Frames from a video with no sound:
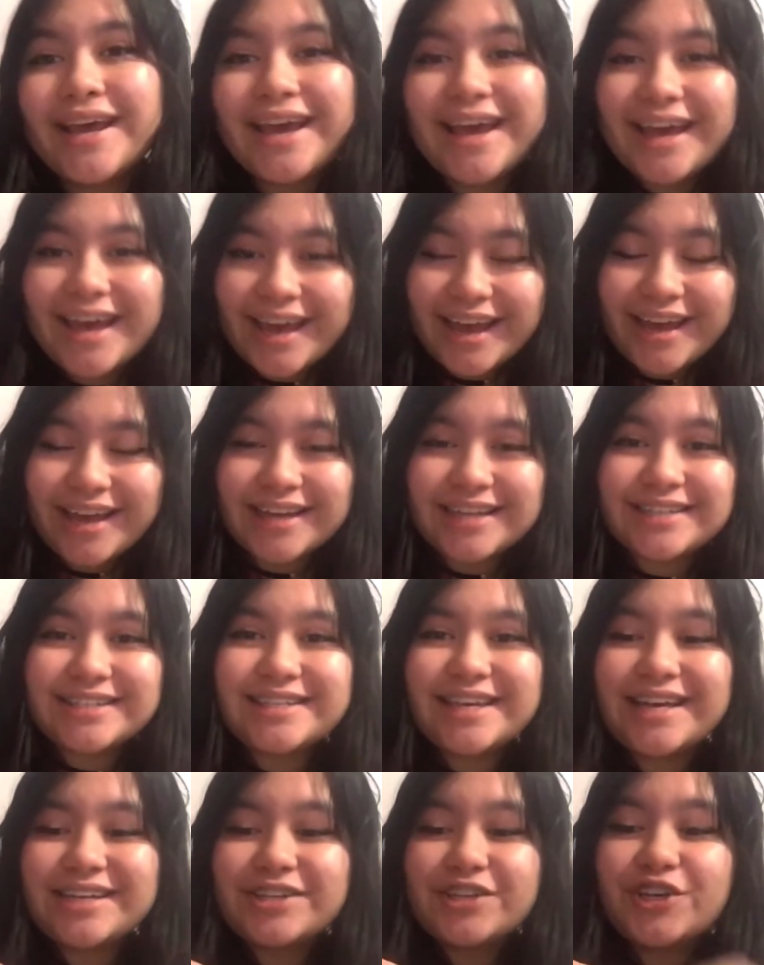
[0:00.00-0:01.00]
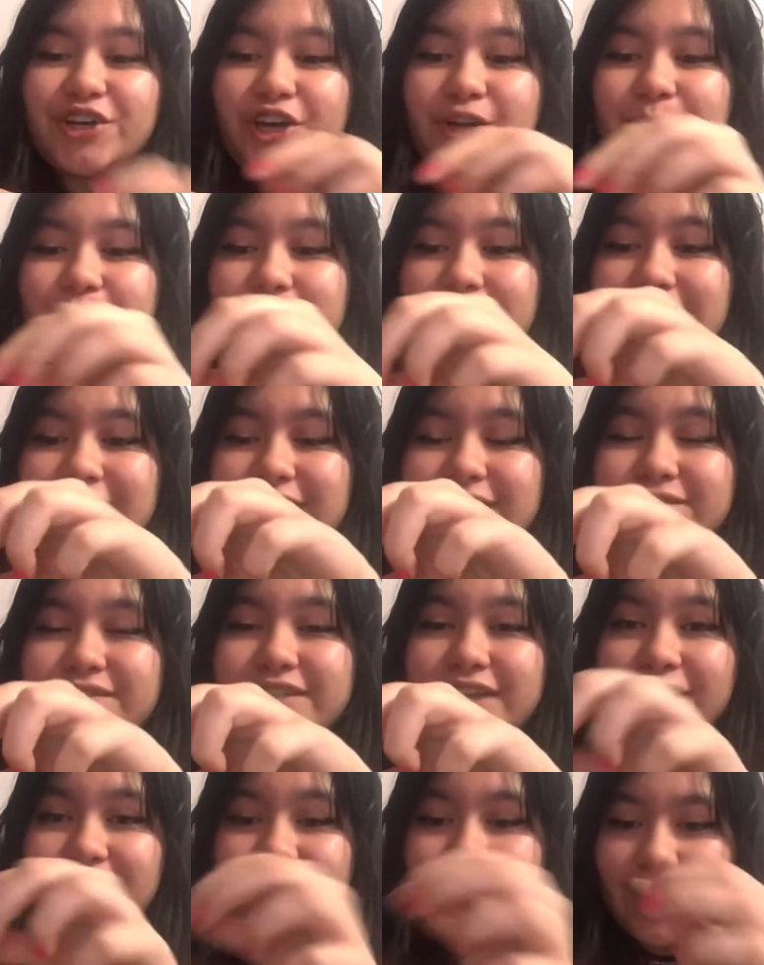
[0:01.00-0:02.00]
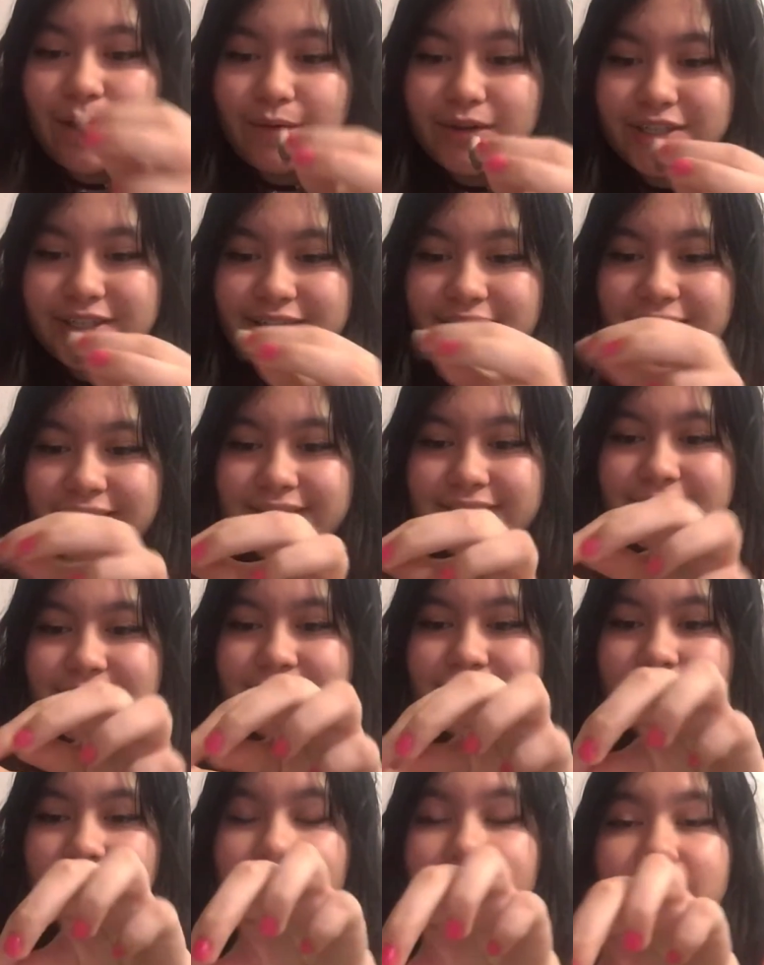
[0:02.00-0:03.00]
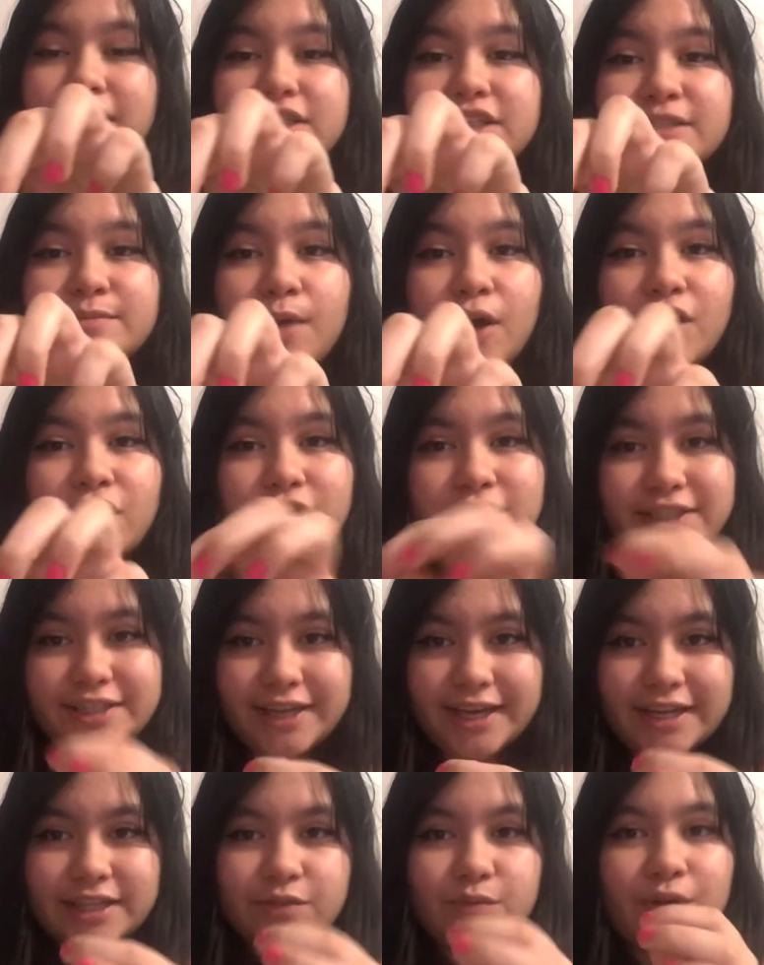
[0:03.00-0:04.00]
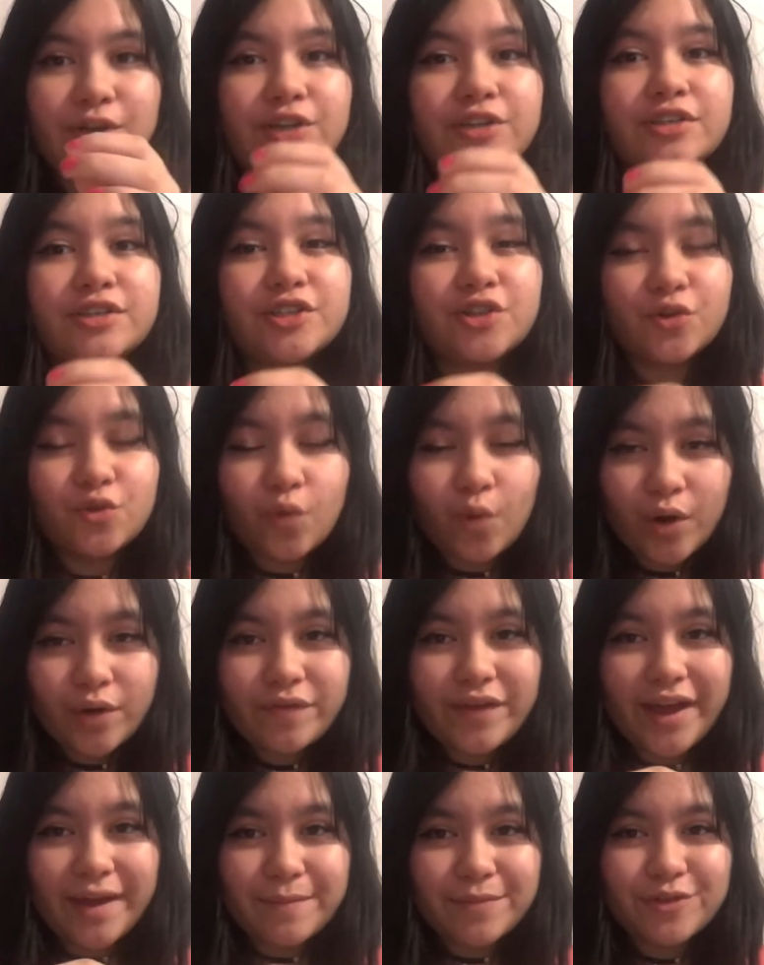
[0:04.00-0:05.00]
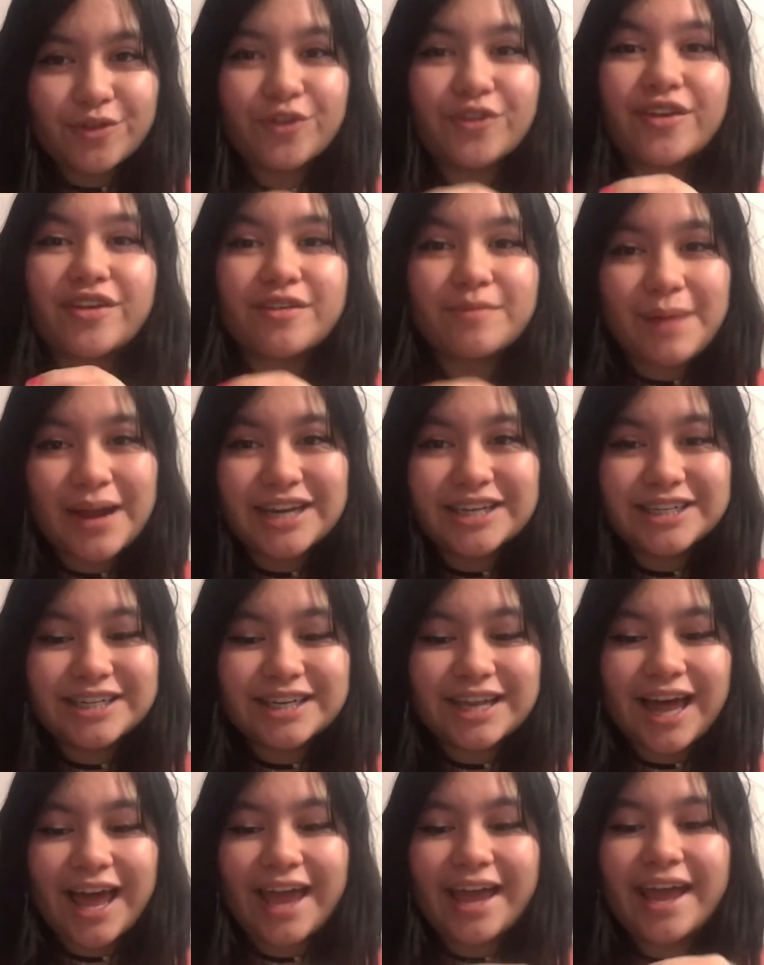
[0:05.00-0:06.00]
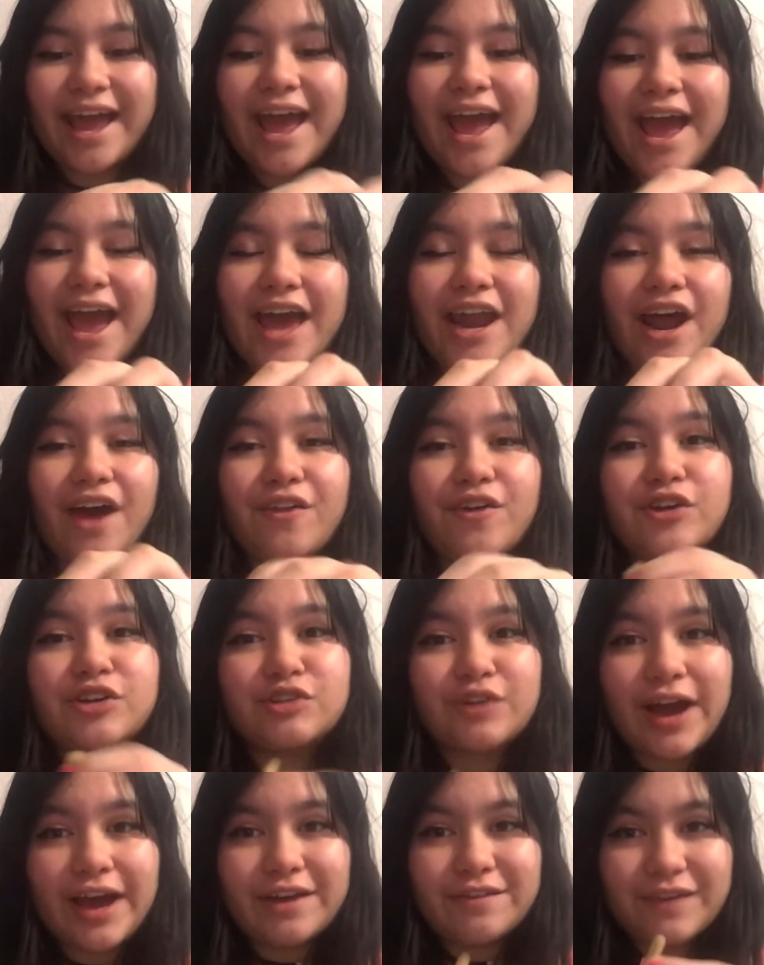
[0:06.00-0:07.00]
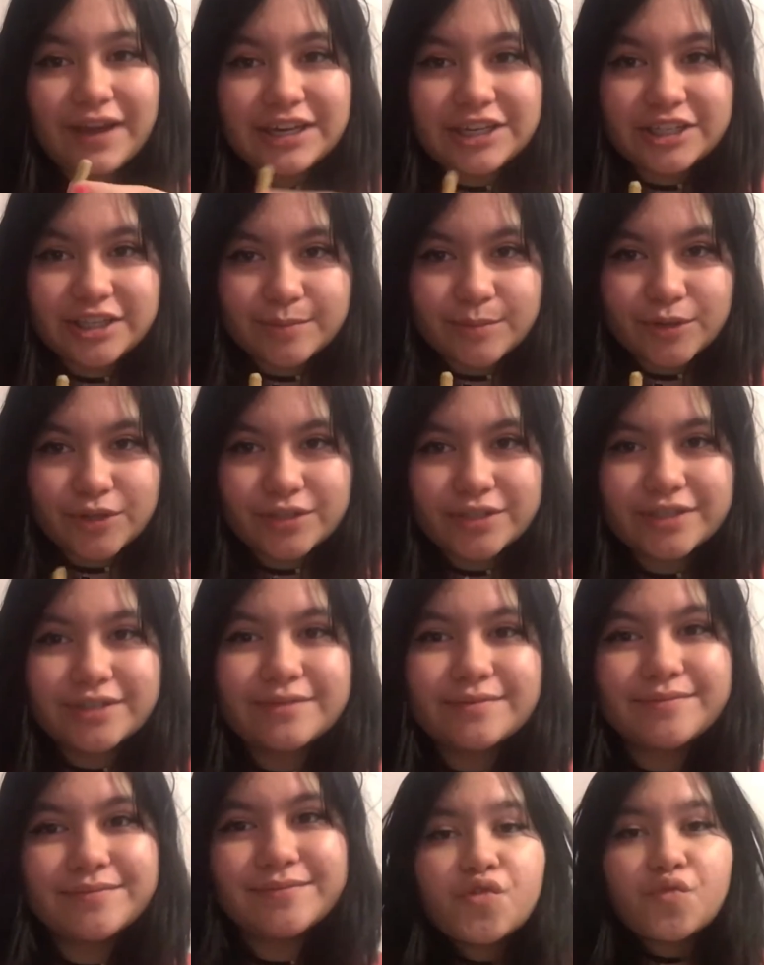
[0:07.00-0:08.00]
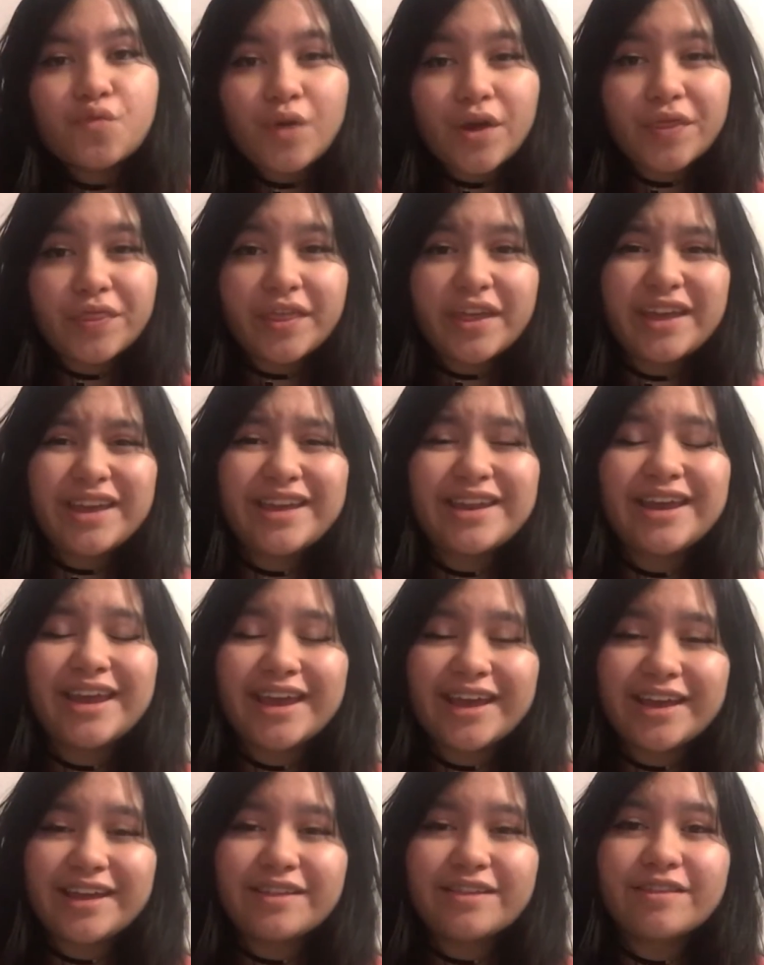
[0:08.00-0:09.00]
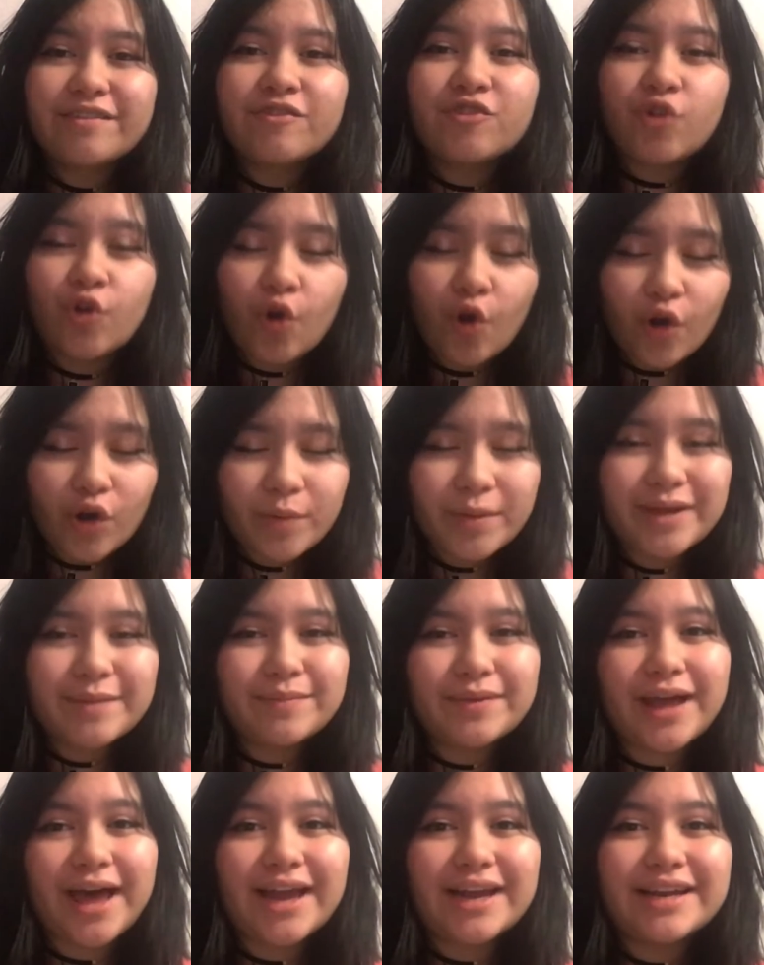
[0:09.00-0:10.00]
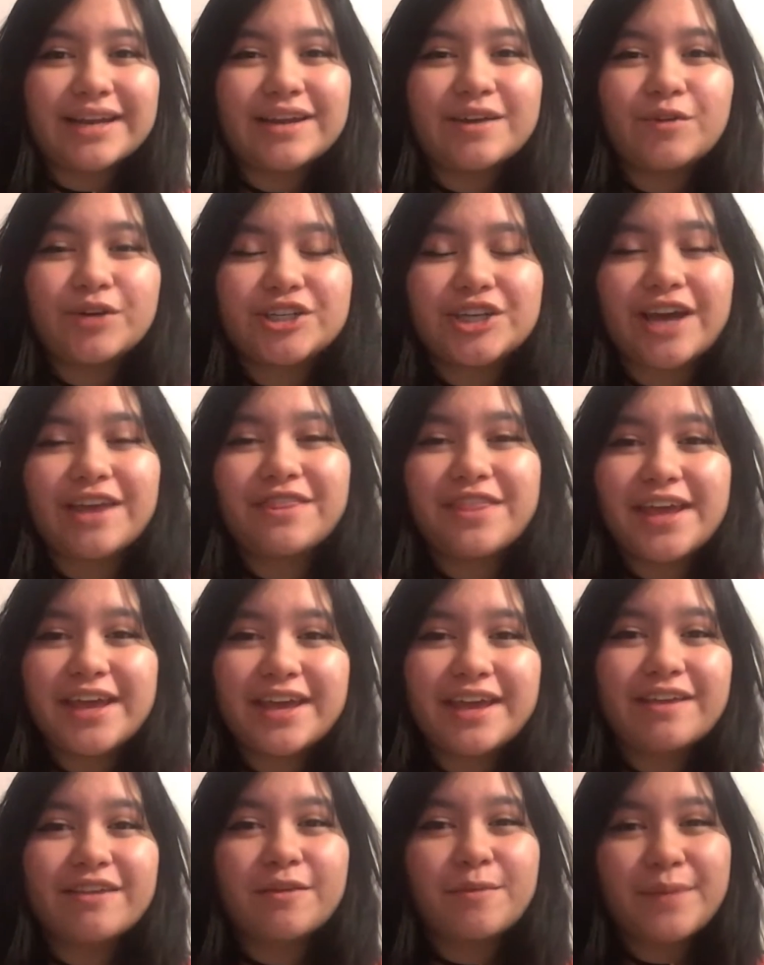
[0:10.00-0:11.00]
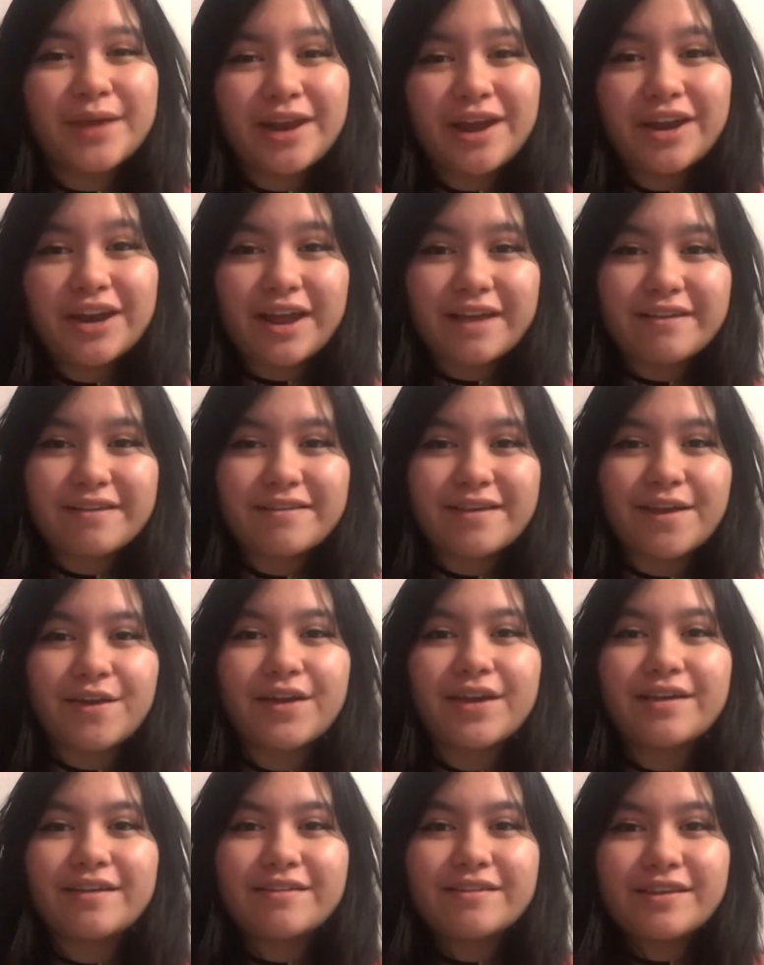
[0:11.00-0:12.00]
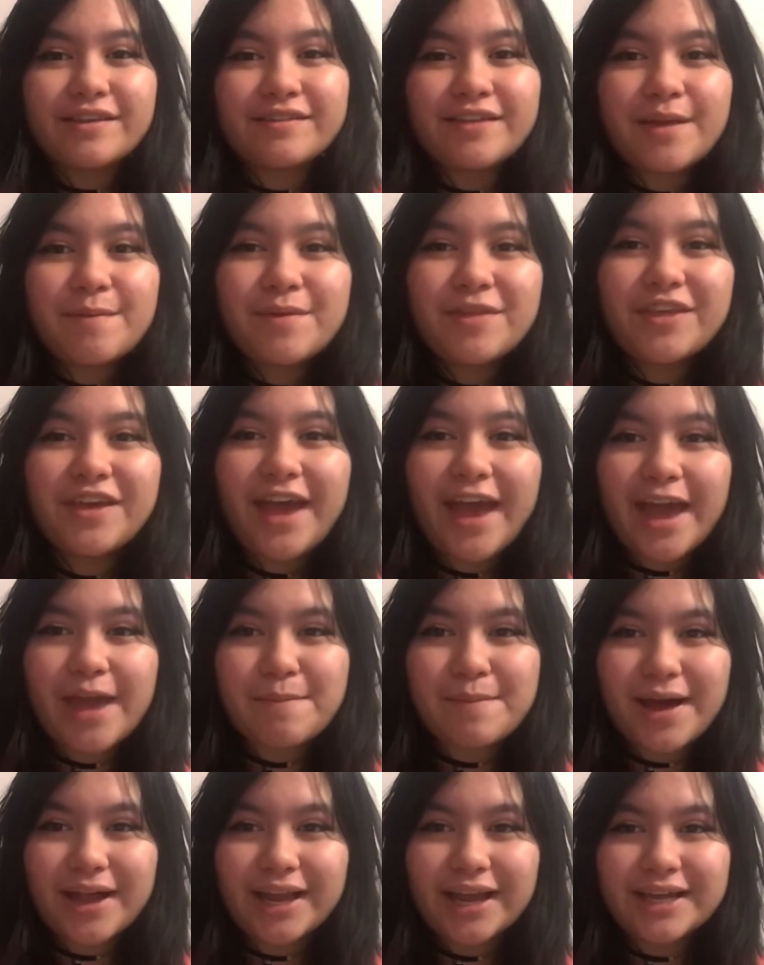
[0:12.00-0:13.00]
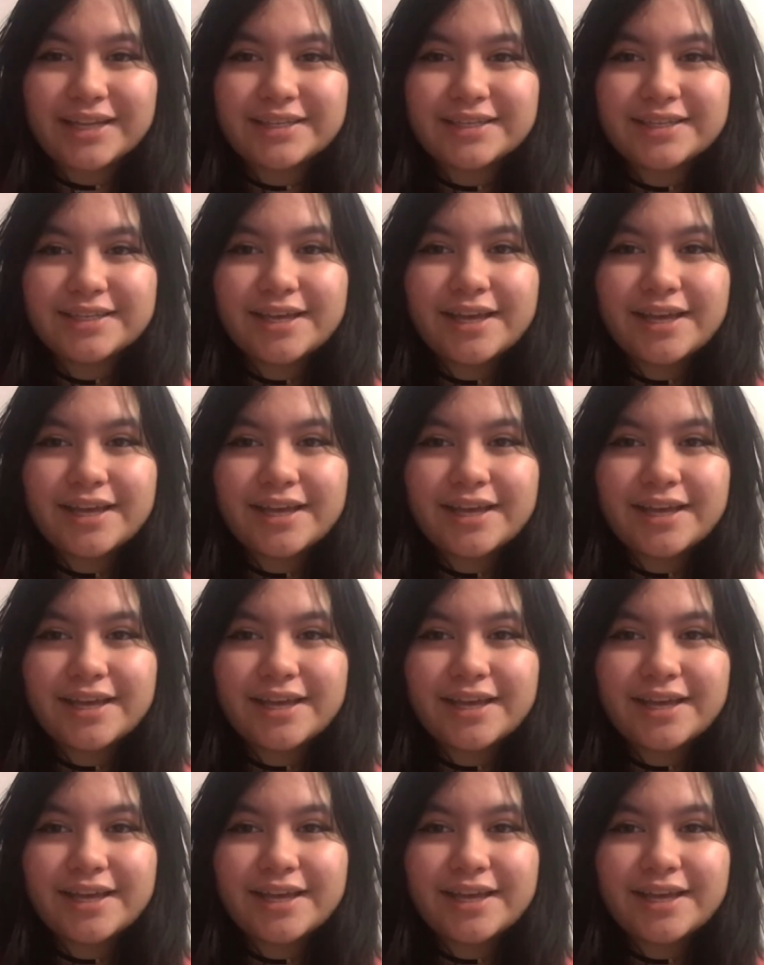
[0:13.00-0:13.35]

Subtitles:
Higgins has a good blend of sunflower seeds, smaller seeds, which dwarf hamsters especially like, and other dried vegetables. One thing in Higgins Gourmet Blend, which I think is a bit unnecessary, is these Timothy hay pellets.